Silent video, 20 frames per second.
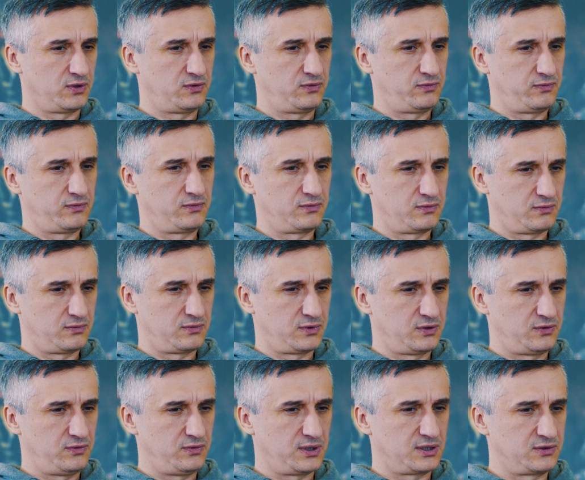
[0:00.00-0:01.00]
what,
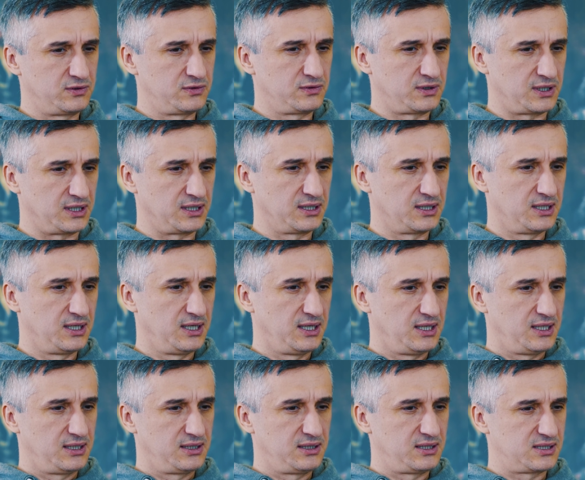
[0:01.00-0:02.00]
what you are doing,
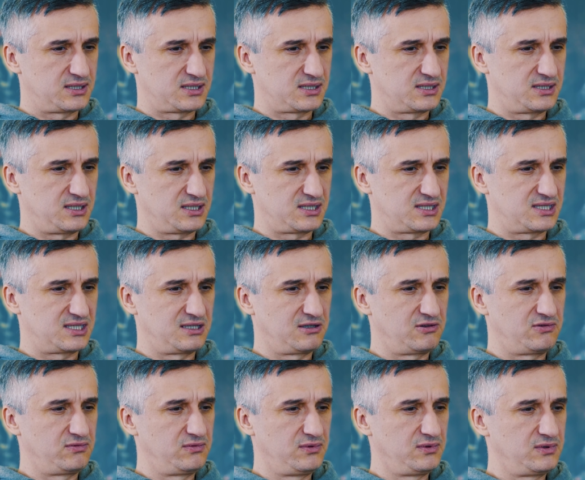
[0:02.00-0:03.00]
that's, that's
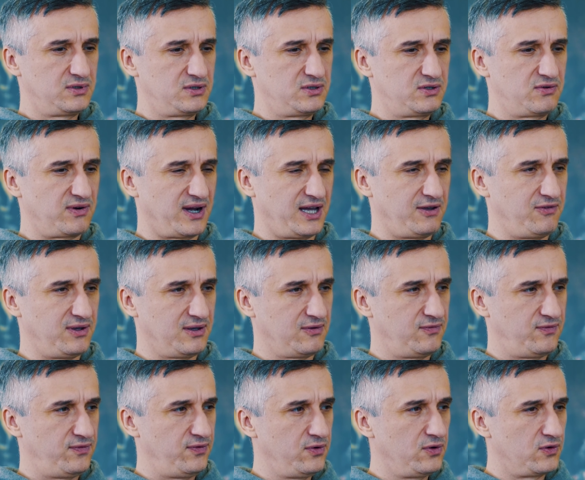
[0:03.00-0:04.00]
the driving
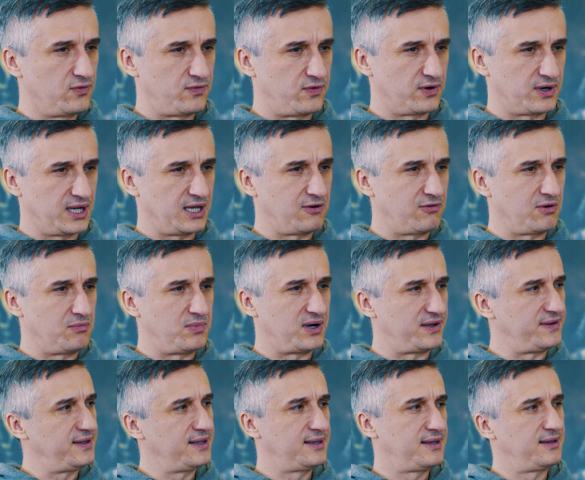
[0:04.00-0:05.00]
fuel for
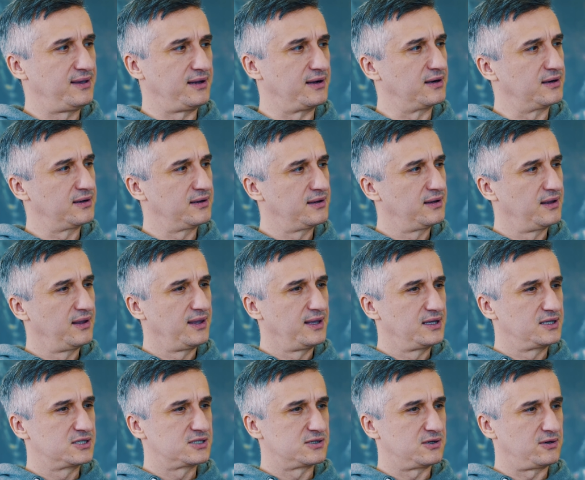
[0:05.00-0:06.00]
everybody here.
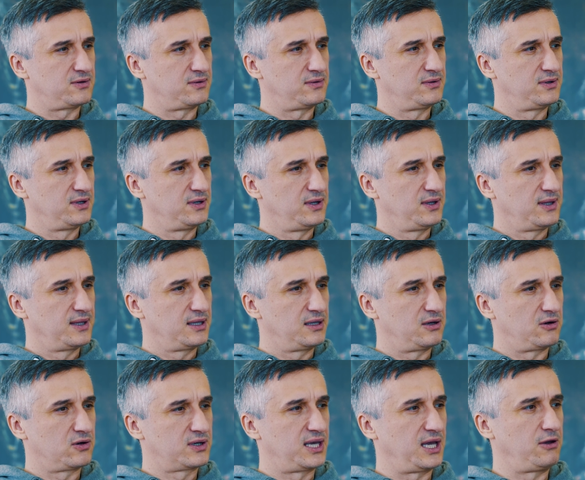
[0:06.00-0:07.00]
So
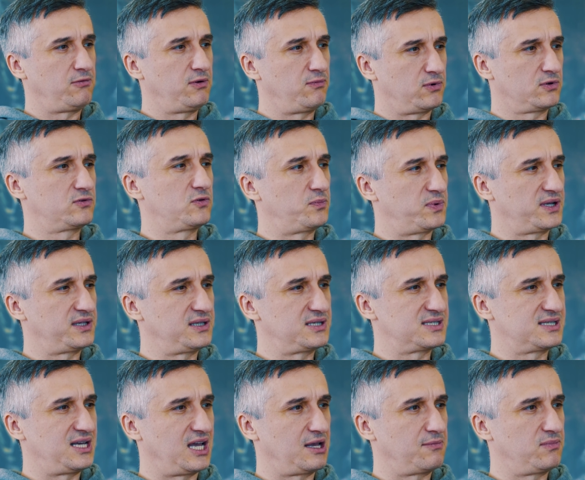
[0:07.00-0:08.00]
okay, we want to play
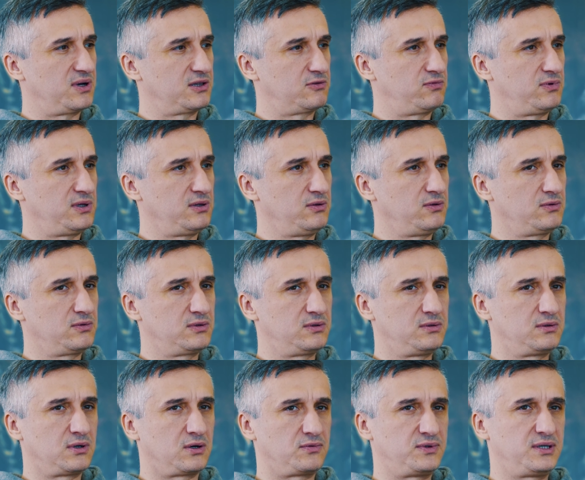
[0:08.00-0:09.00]
this game, but when you
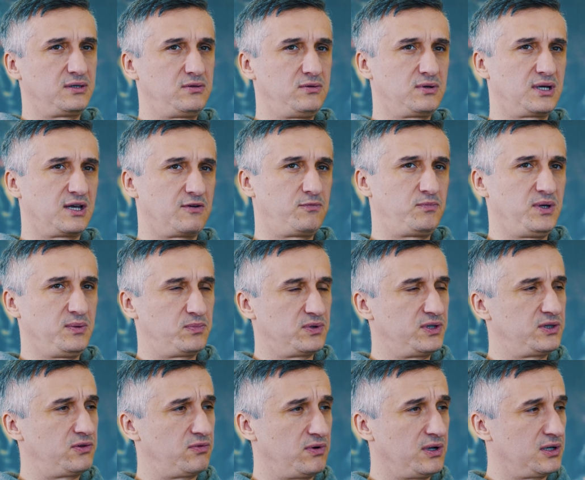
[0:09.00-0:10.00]
know that you have people
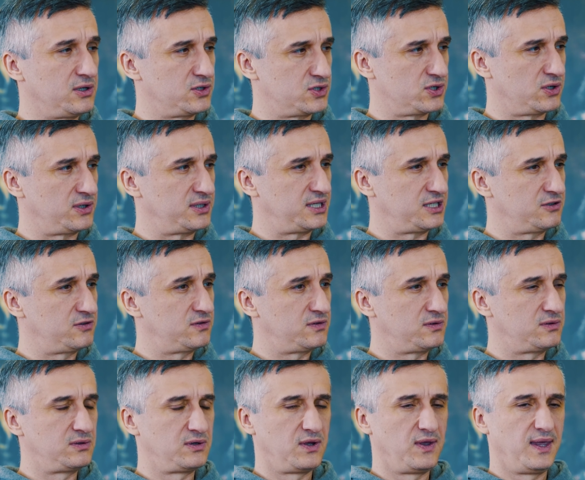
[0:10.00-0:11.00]
that really enjoy that
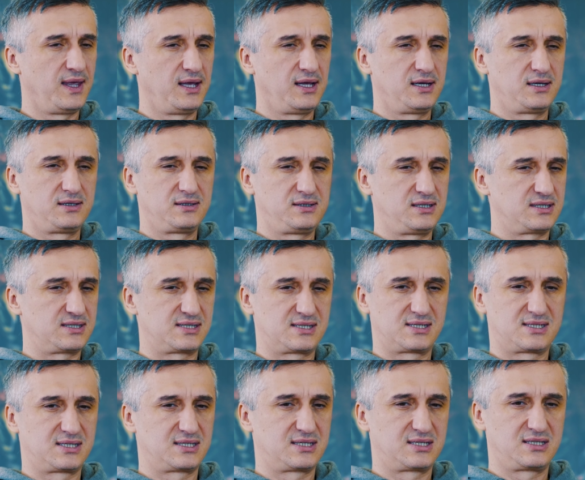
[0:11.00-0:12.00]
too,
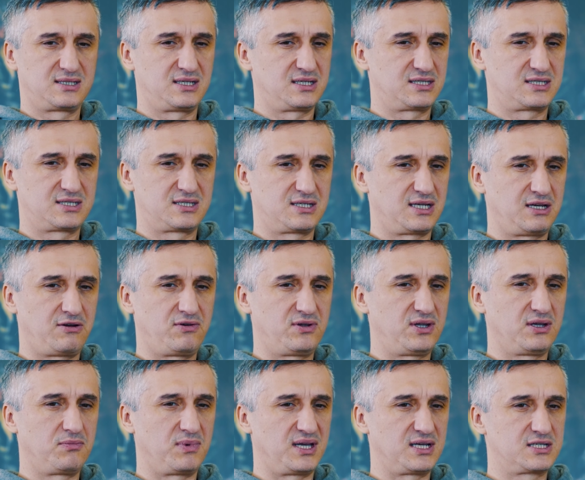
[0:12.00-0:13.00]
that's that's
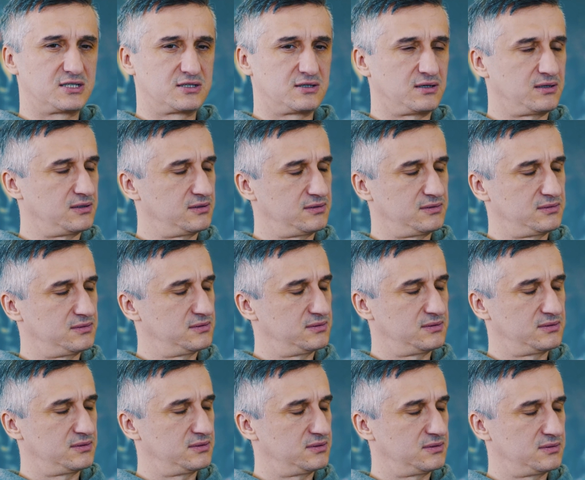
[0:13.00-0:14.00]
everything makes uh,
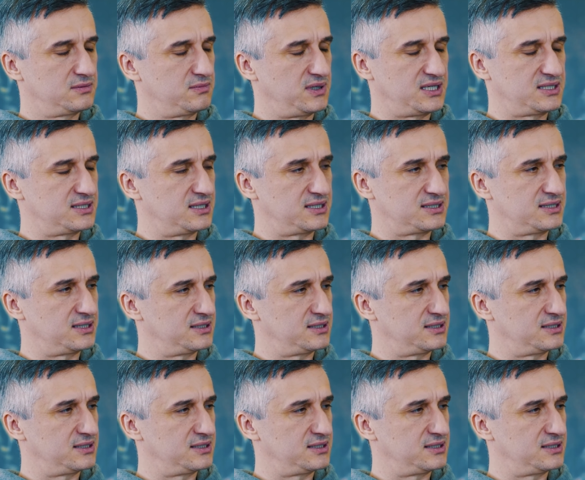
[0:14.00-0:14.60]
makes sense.